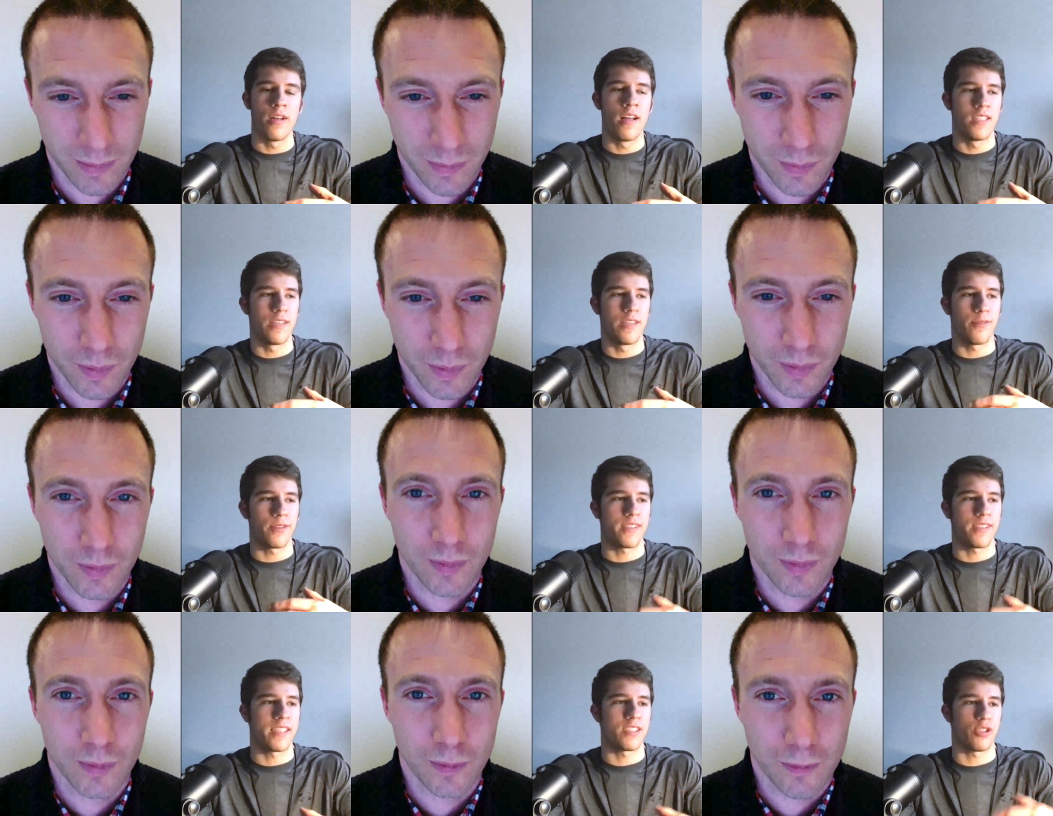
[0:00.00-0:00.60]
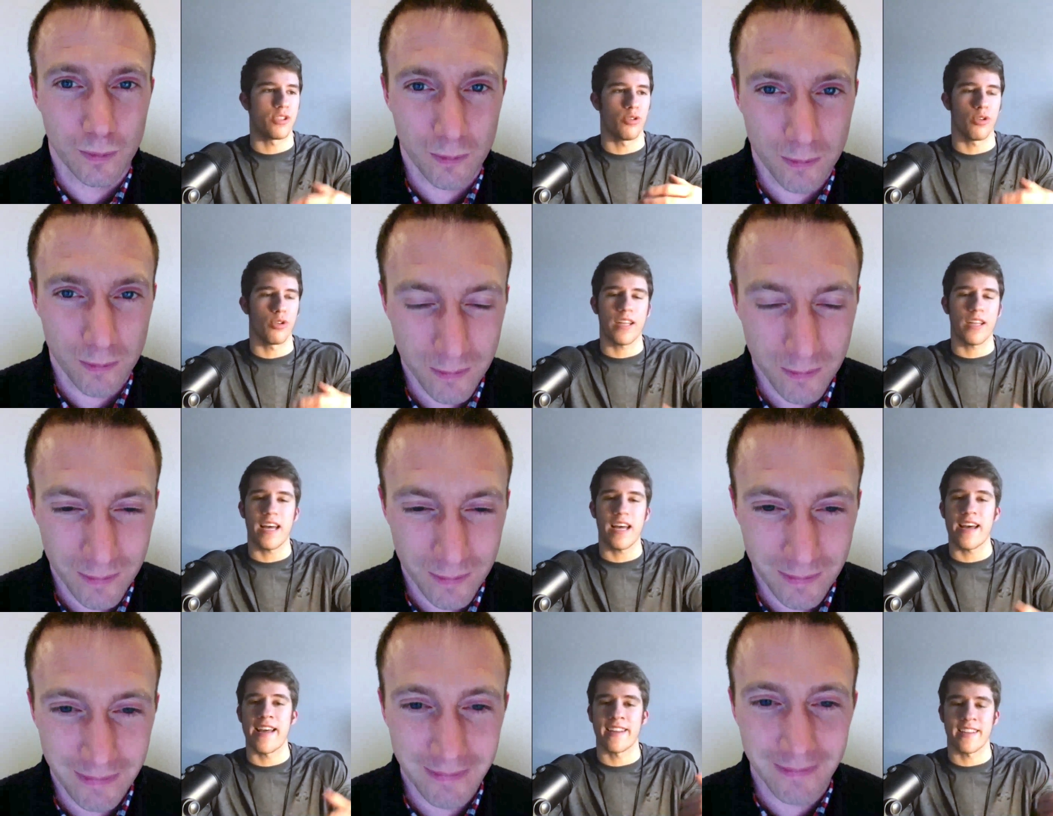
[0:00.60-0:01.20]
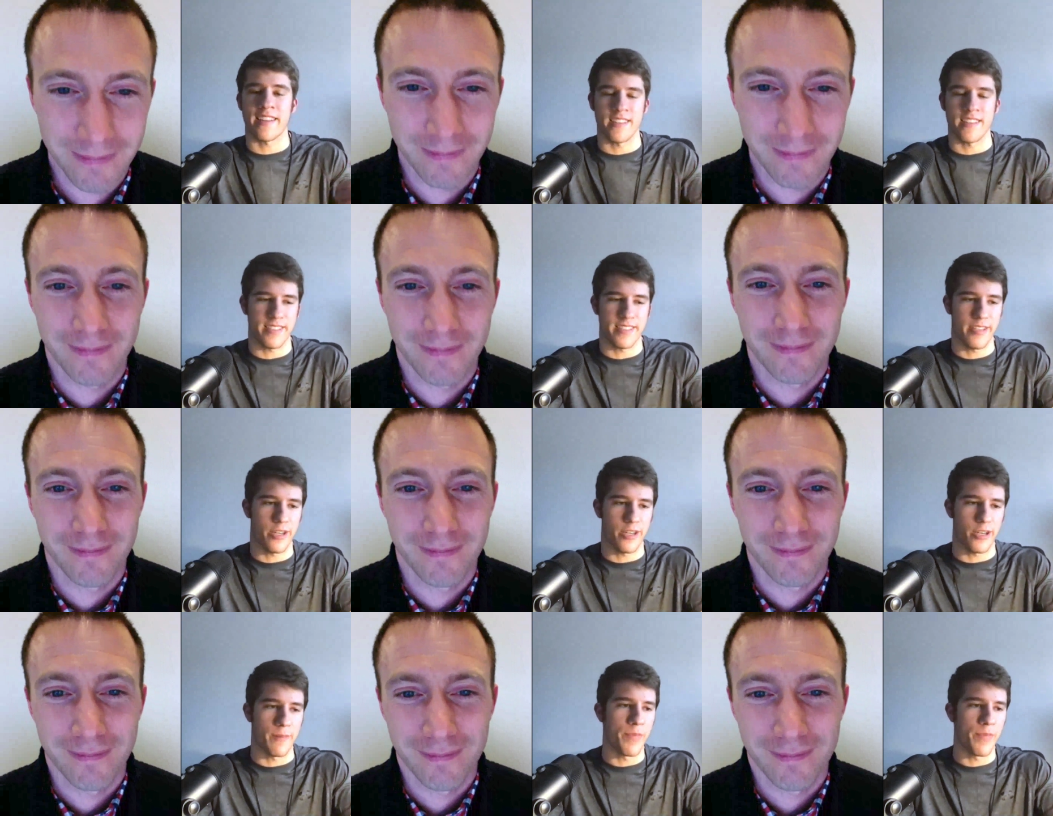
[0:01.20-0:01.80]
Speaker 1: different things to look at and
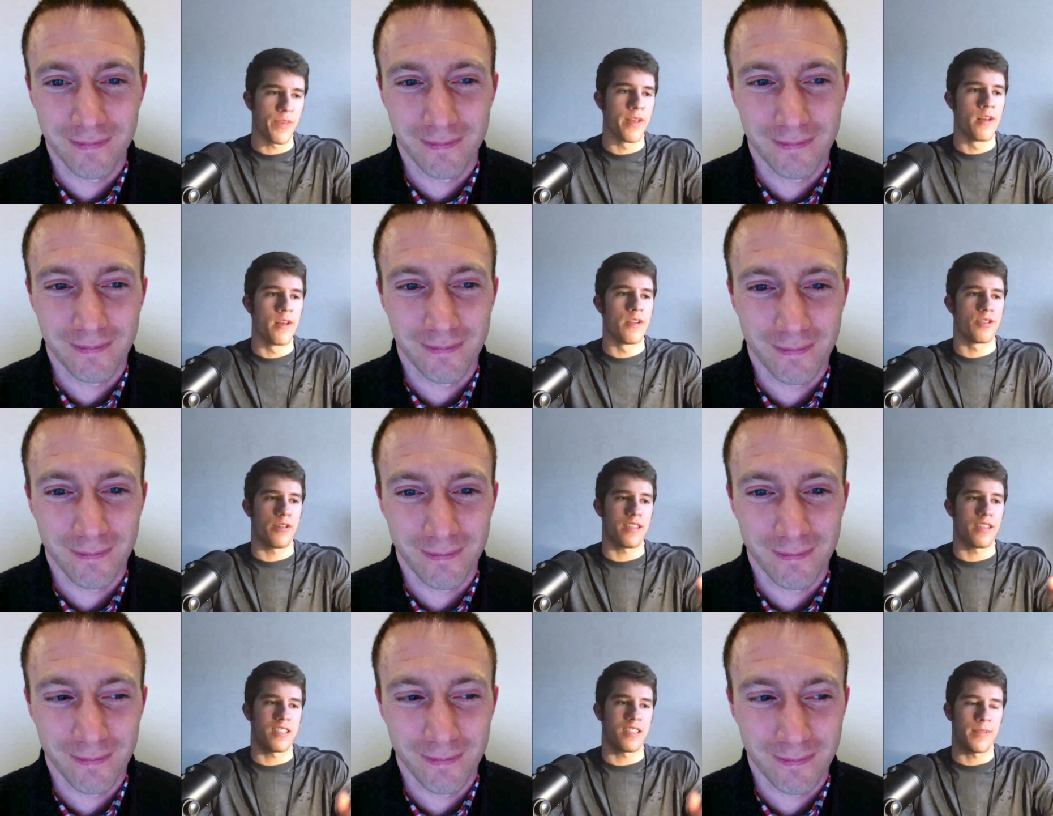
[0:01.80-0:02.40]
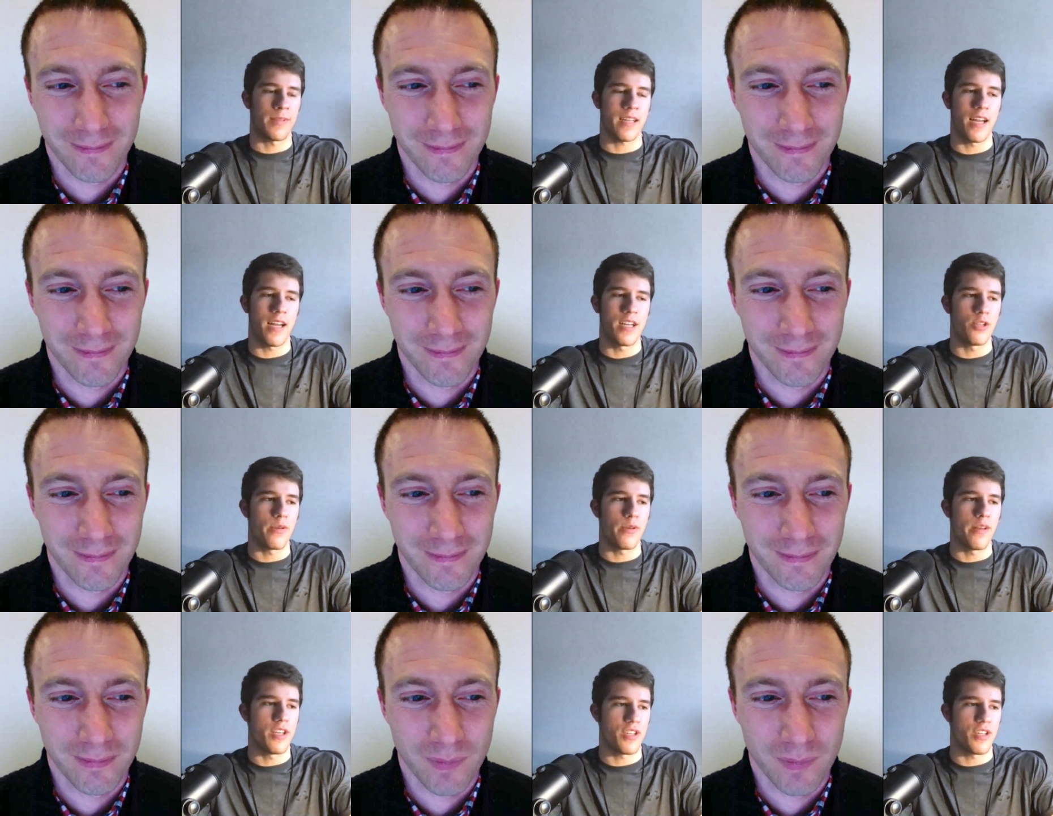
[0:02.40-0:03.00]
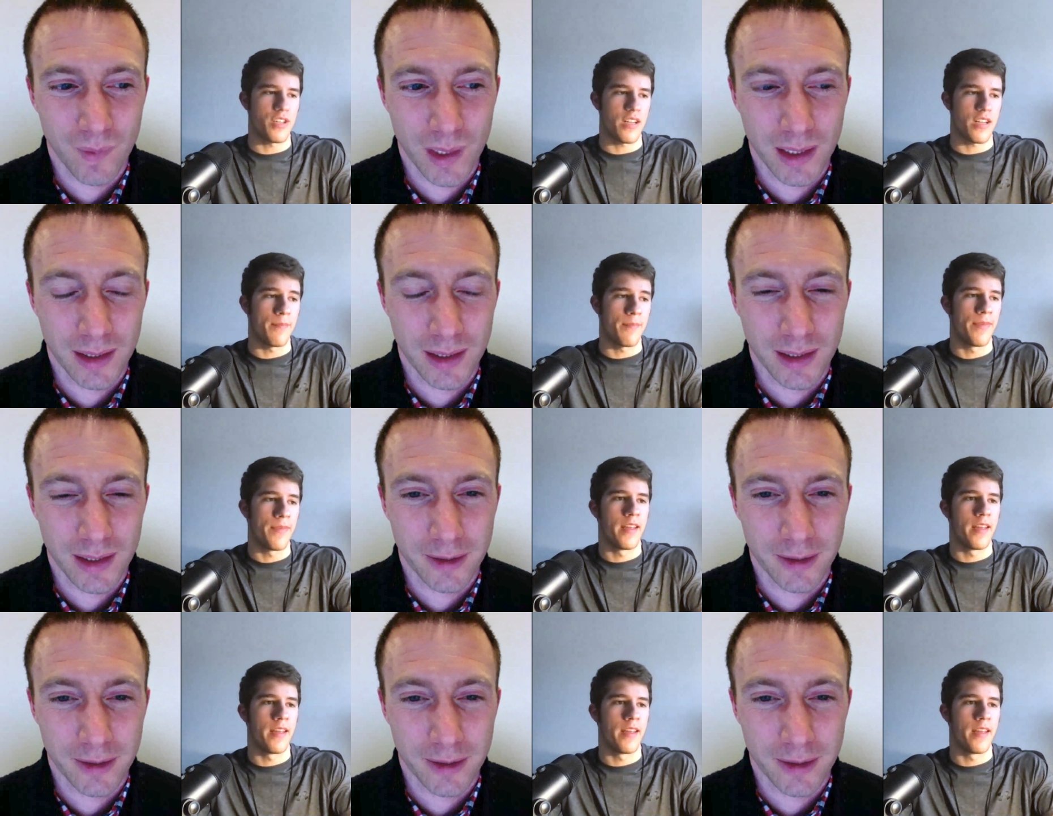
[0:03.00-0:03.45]
consider. So that's something I do each night.